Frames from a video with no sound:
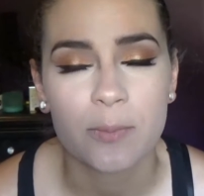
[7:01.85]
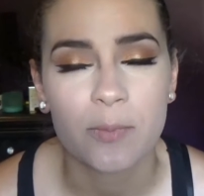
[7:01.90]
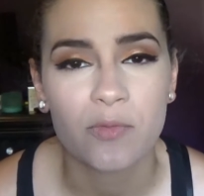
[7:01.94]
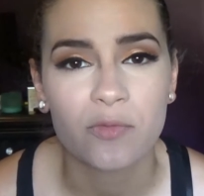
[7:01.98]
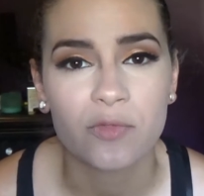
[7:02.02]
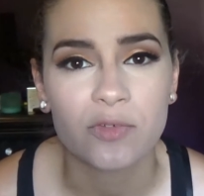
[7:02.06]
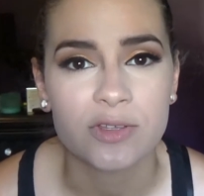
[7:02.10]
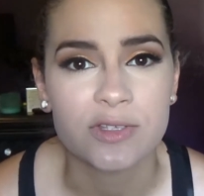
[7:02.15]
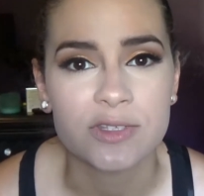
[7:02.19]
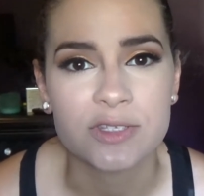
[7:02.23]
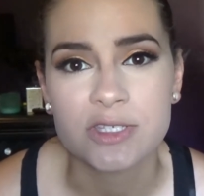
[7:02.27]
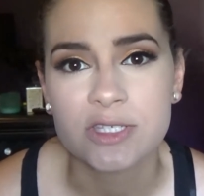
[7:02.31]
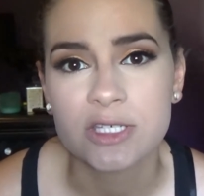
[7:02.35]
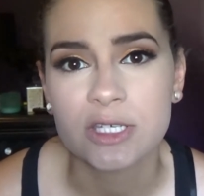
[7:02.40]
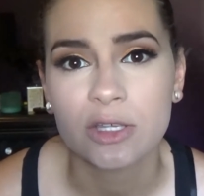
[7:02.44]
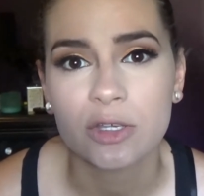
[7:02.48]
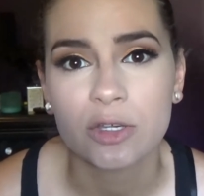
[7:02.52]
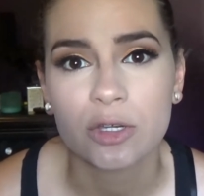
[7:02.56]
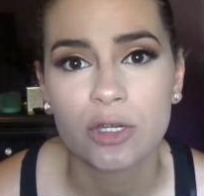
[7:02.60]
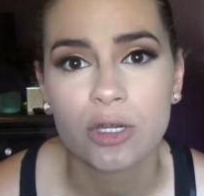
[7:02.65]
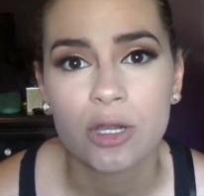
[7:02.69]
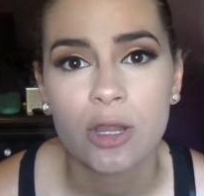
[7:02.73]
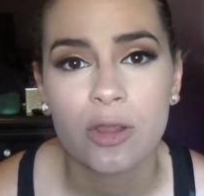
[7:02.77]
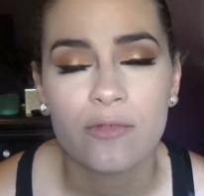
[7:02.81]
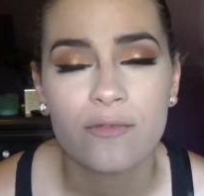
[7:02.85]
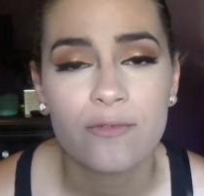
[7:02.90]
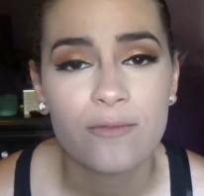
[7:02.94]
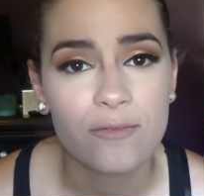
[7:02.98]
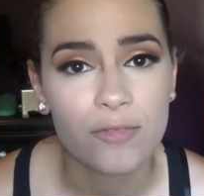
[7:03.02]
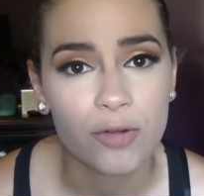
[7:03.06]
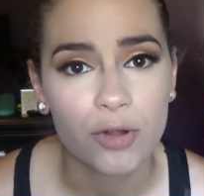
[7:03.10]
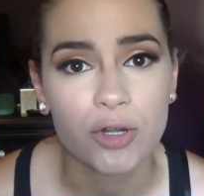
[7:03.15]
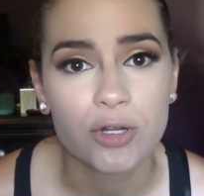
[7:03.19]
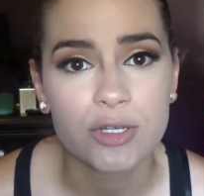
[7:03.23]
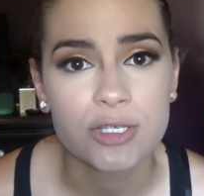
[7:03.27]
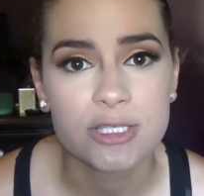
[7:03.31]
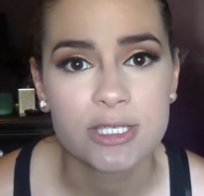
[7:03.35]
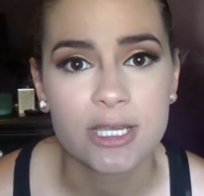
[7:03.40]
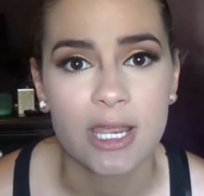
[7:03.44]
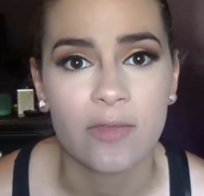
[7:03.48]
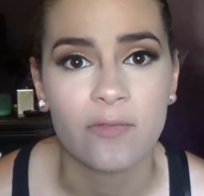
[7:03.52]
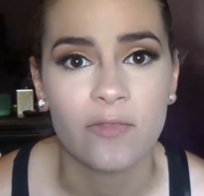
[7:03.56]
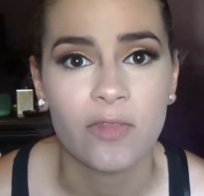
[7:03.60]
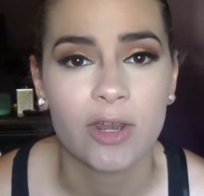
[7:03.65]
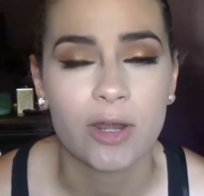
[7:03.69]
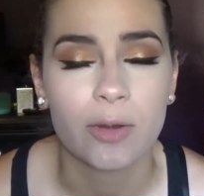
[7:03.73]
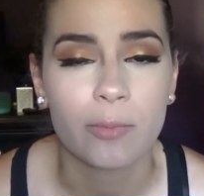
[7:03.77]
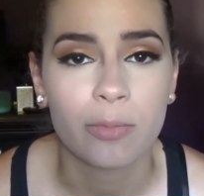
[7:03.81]
of concealer first,
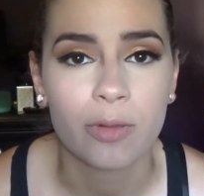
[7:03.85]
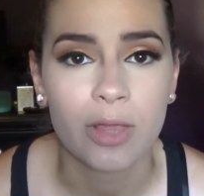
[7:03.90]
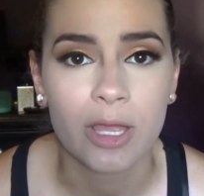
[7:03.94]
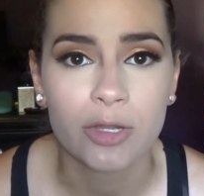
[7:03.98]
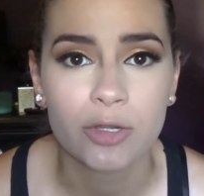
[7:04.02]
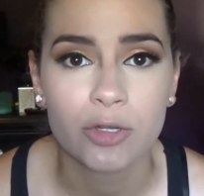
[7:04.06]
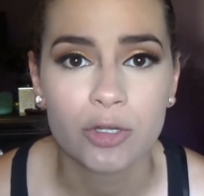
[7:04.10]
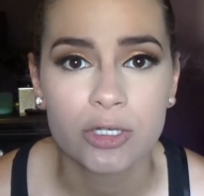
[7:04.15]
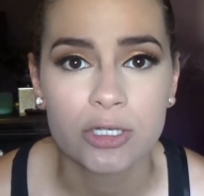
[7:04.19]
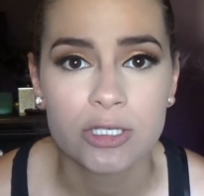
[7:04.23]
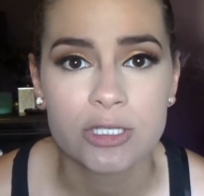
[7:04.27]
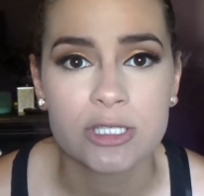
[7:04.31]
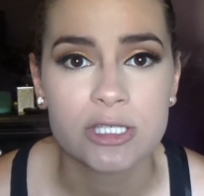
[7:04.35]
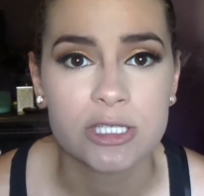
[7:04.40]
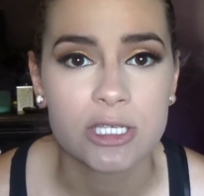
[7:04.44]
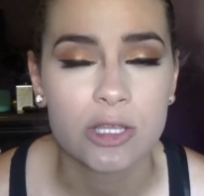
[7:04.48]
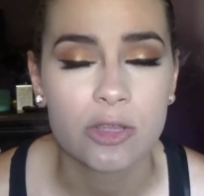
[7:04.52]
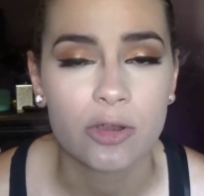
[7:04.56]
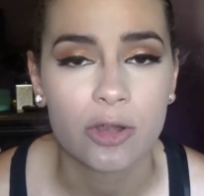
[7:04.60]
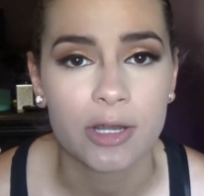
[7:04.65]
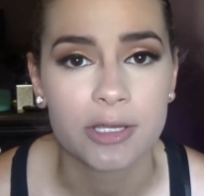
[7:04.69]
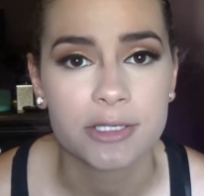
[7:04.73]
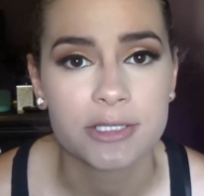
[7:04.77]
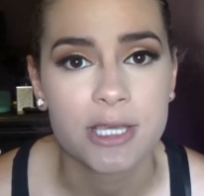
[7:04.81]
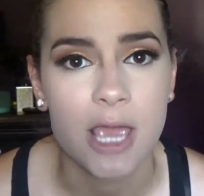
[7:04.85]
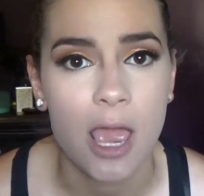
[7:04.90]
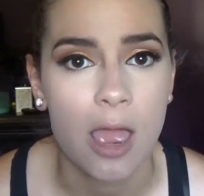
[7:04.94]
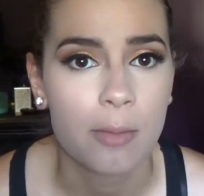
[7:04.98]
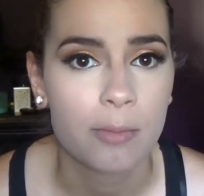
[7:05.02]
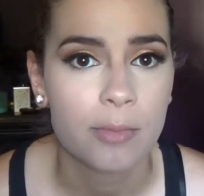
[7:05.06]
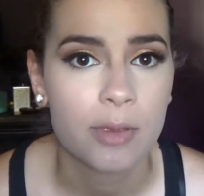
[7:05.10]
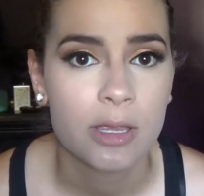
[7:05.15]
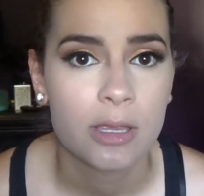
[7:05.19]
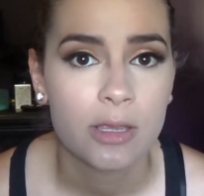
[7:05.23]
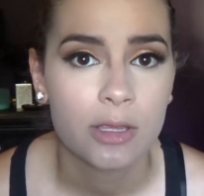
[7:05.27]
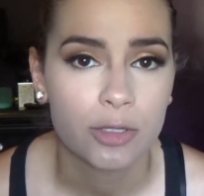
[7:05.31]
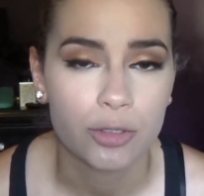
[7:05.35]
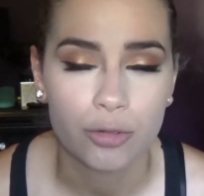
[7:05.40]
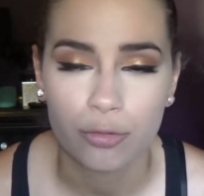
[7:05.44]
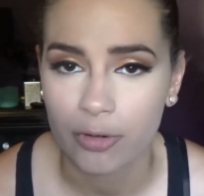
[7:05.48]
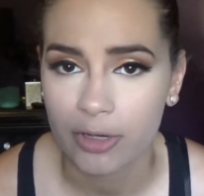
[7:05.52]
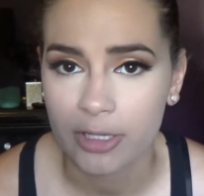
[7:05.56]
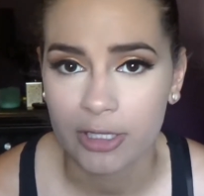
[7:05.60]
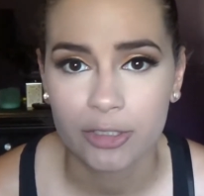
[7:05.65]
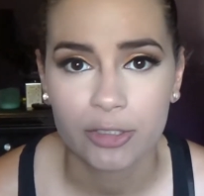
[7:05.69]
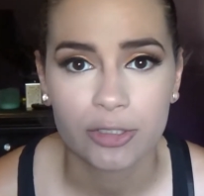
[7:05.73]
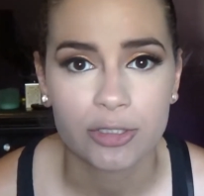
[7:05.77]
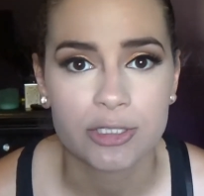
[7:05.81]
and then apply your concealer on top, your
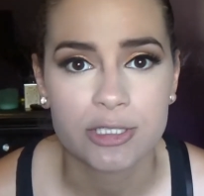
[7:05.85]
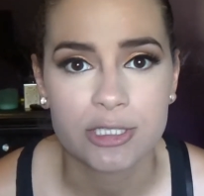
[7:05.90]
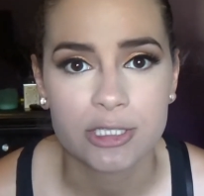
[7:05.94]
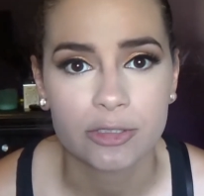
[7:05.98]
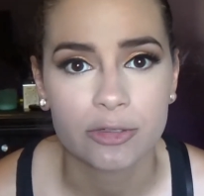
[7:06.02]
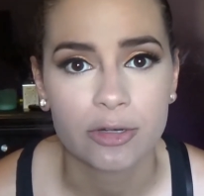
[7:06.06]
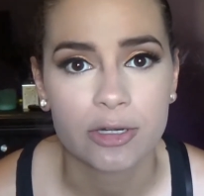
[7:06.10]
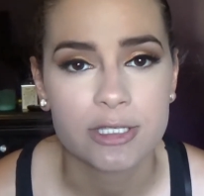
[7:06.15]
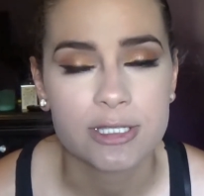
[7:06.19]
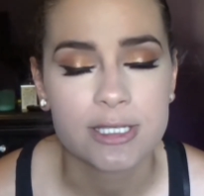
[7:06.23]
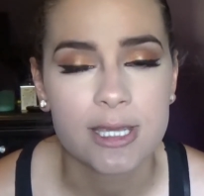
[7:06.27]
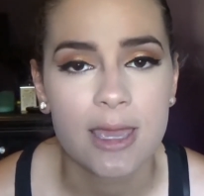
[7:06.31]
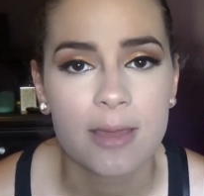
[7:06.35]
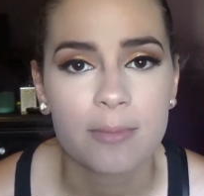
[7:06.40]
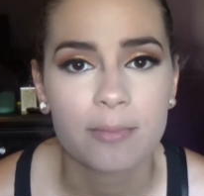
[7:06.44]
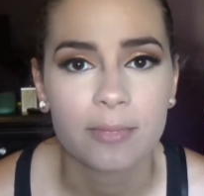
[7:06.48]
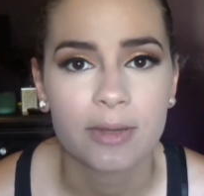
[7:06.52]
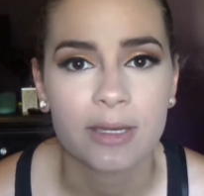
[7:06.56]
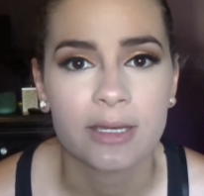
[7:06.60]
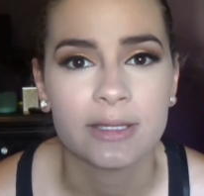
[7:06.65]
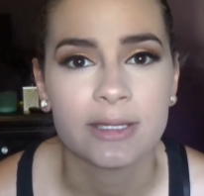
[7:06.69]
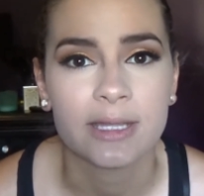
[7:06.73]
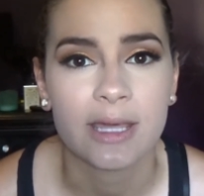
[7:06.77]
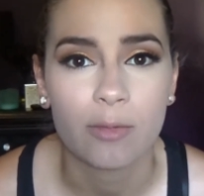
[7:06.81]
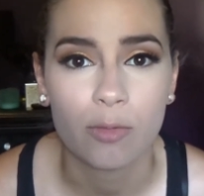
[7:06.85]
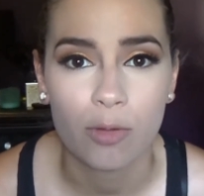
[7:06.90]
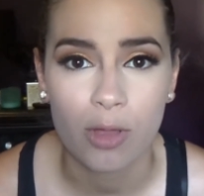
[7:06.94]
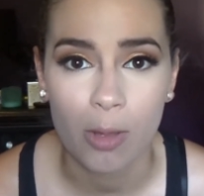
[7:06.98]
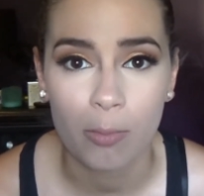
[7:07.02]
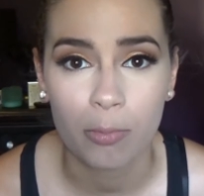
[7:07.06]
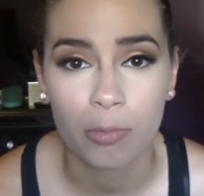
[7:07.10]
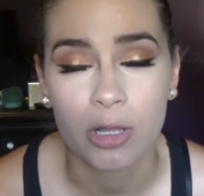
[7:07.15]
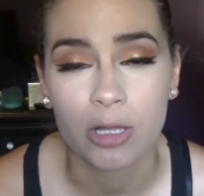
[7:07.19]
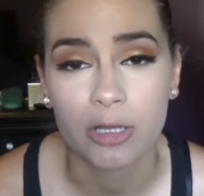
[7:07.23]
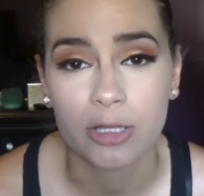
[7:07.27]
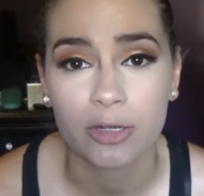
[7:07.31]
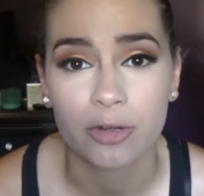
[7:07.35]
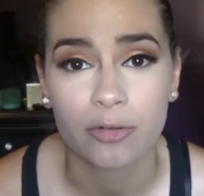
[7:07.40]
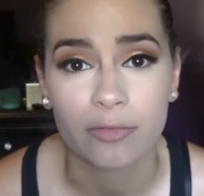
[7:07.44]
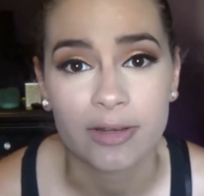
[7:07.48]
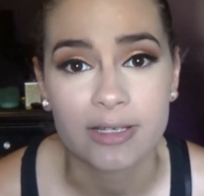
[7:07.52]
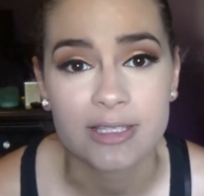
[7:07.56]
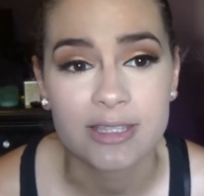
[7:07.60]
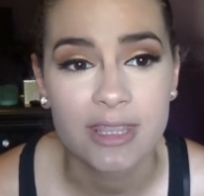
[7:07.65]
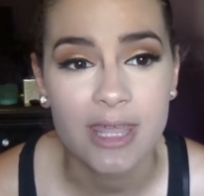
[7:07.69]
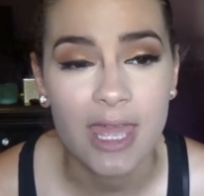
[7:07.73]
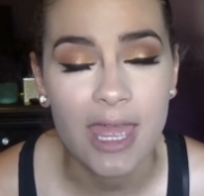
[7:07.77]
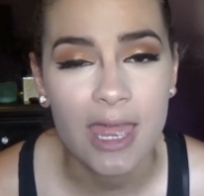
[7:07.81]
regular concealer on top, and that will help color
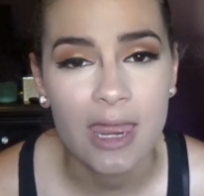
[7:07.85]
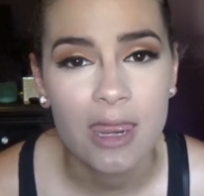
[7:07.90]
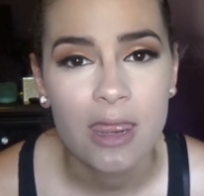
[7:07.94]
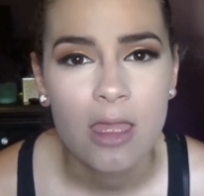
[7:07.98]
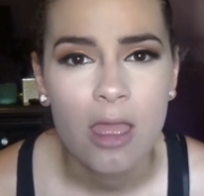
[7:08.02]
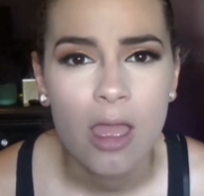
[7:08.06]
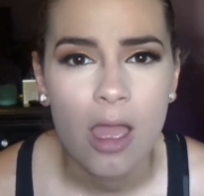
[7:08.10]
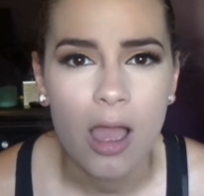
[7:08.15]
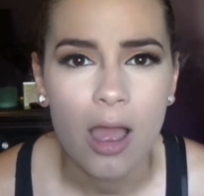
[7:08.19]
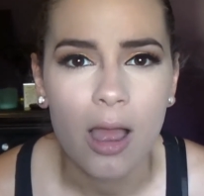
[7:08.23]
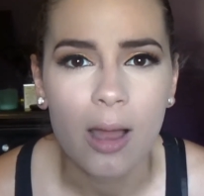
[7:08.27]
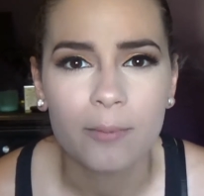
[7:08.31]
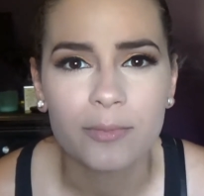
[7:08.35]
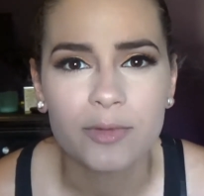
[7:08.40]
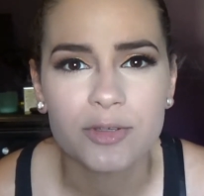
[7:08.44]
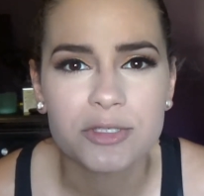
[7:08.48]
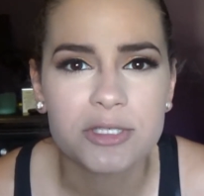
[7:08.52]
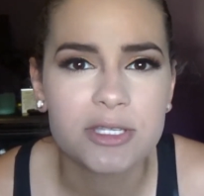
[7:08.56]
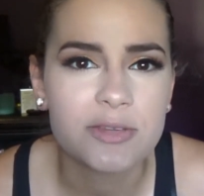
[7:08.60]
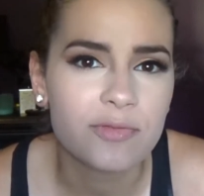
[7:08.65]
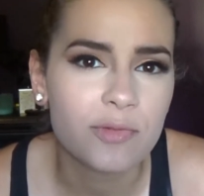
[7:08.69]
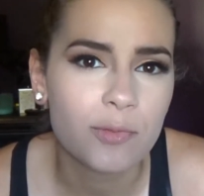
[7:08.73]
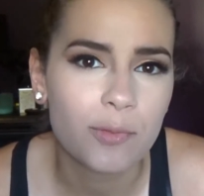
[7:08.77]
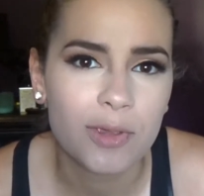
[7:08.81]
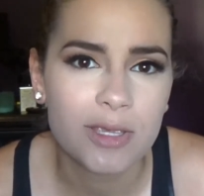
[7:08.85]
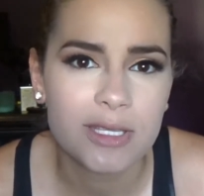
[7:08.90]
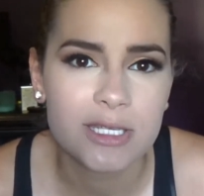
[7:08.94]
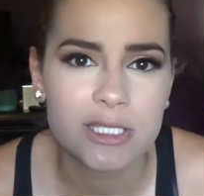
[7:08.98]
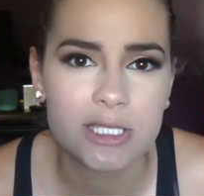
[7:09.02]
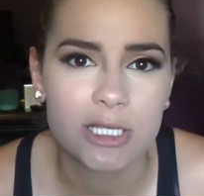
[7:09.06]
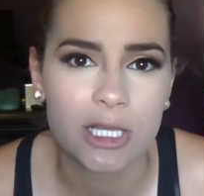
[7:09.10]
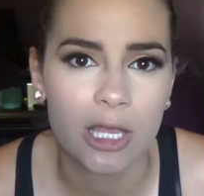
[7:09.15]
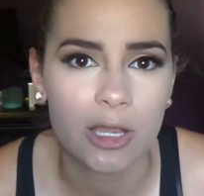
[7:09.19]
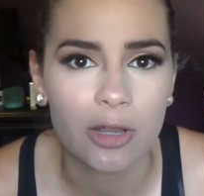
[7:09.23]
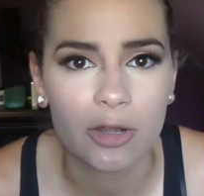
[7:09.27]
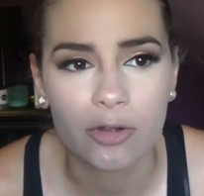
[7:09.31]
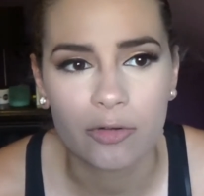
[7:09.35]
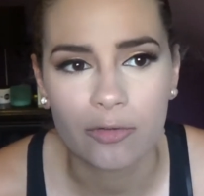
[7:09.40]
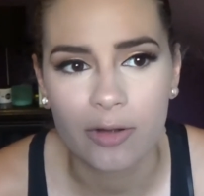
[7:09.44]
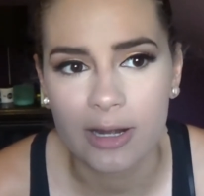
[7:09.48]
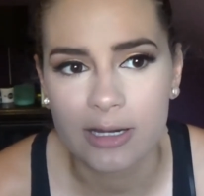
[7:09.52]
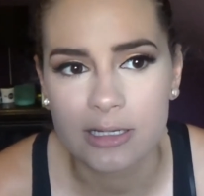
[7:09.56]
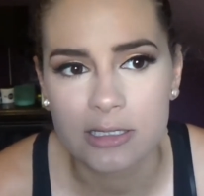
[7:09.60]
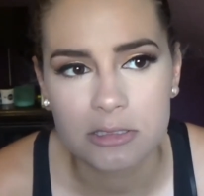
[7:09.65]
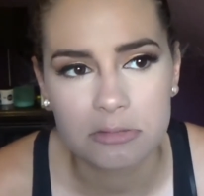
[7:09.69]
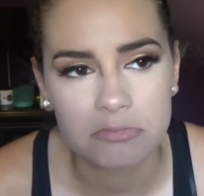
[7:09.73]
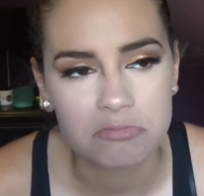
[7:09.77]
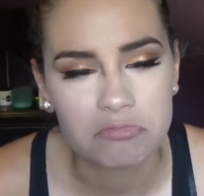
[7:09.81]
correct that. There's different ways to color
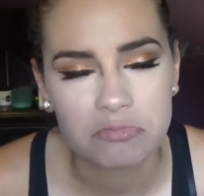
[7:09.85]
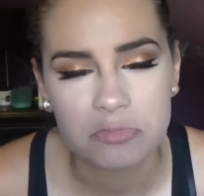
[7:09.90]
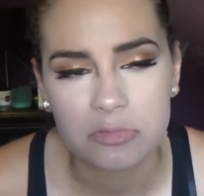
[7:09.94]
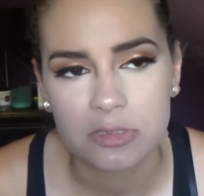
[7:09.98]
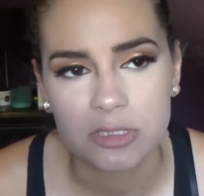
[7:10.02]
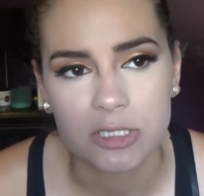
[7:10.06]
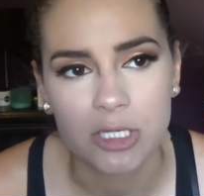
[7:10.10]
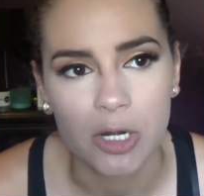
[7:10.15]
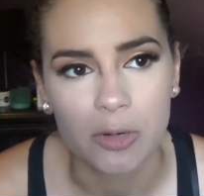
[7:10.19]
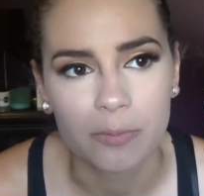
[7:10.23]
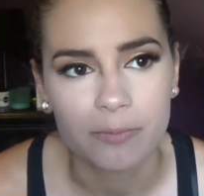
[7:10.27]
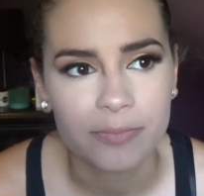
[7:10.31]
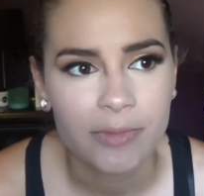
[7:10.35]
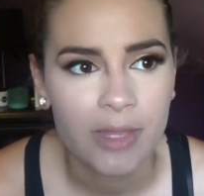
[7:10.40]
correct, you know,